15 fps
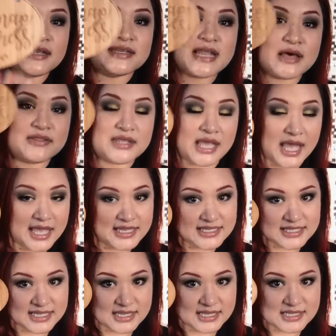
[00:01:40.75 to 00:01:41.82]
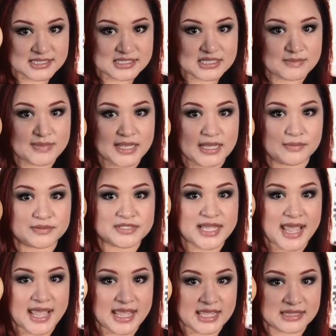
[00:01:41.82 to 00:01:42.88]
Now, the idea is to be able to
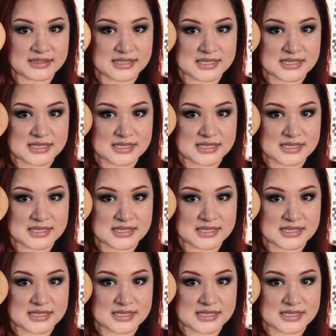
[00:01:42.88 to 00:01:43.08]
hang